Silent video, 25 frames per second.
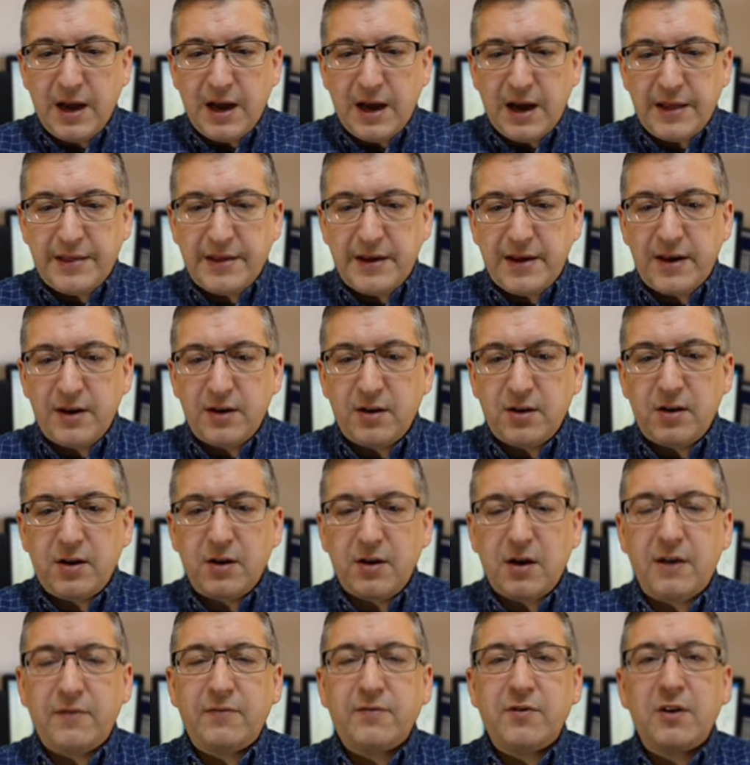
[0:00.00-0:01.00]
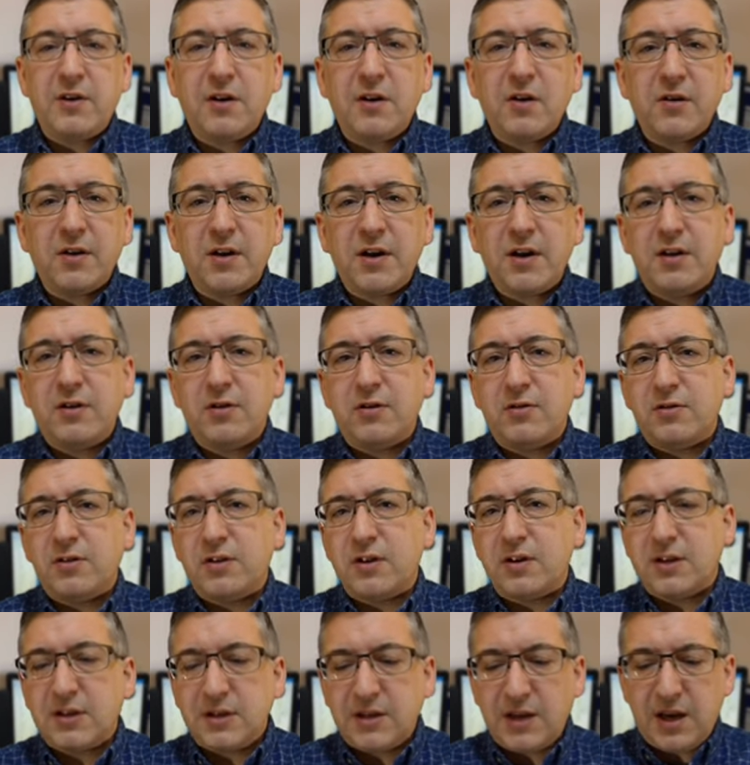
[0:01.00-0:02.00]
and then you have to log in
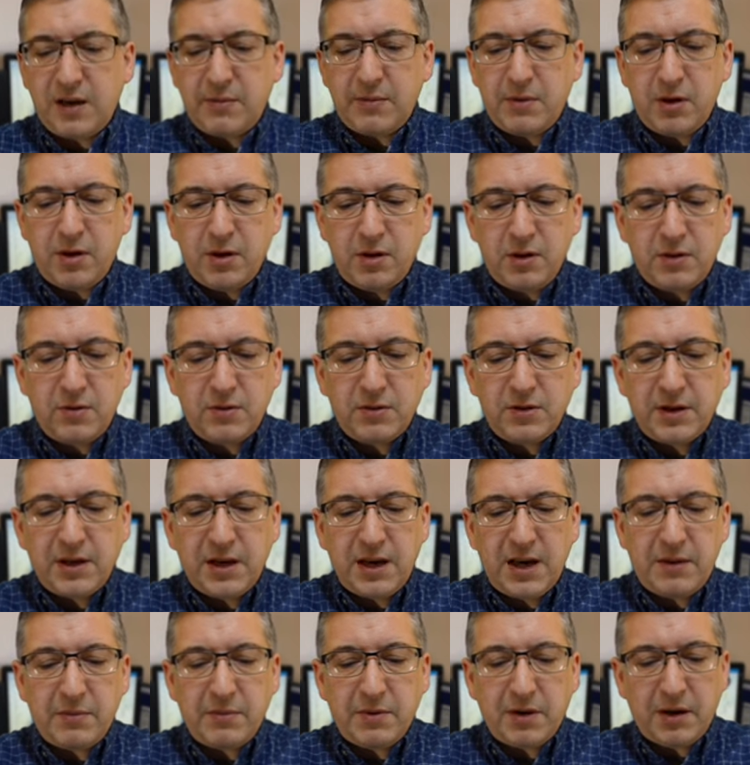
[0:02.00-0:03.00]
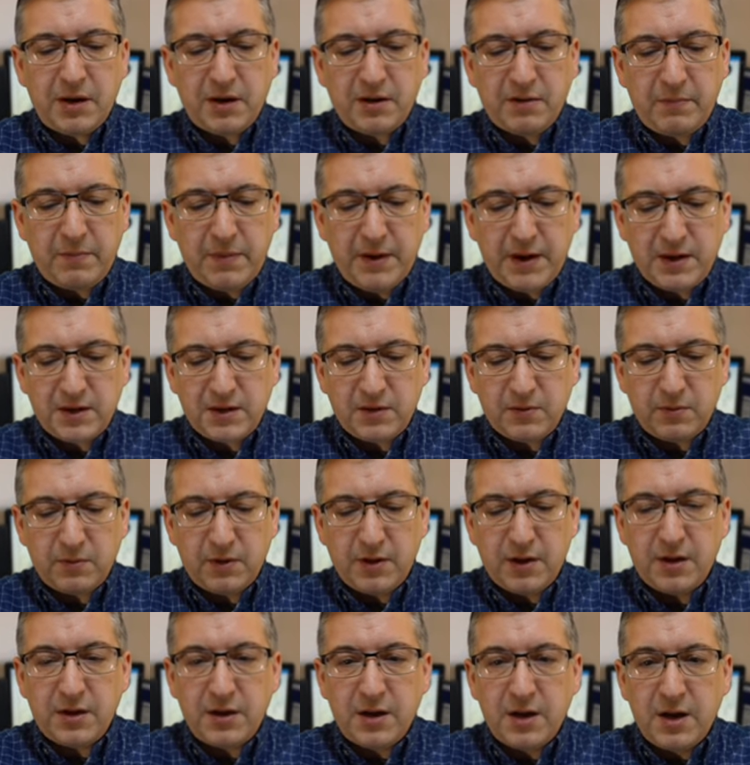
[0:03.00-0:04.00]
using the same username and
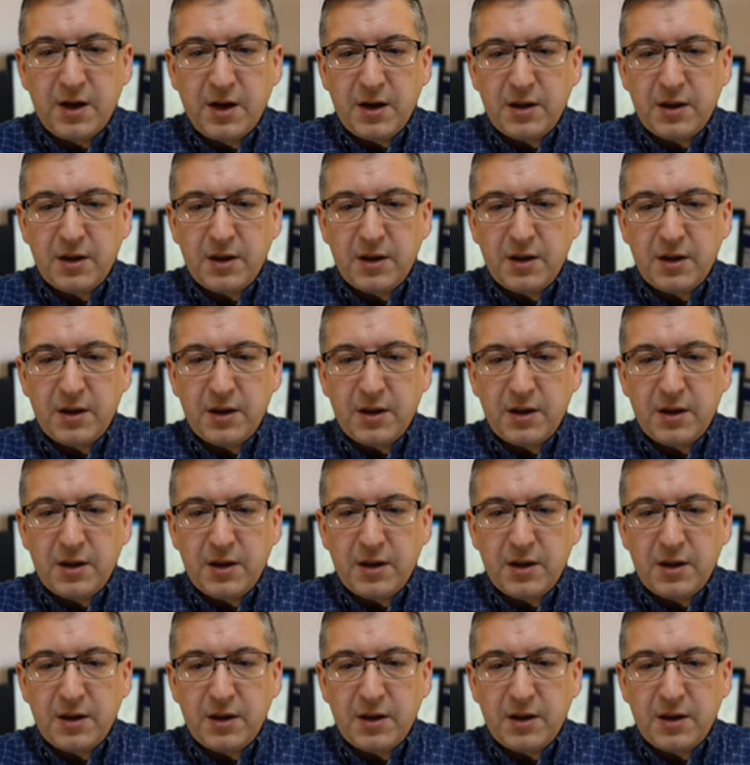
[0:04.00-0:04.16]
password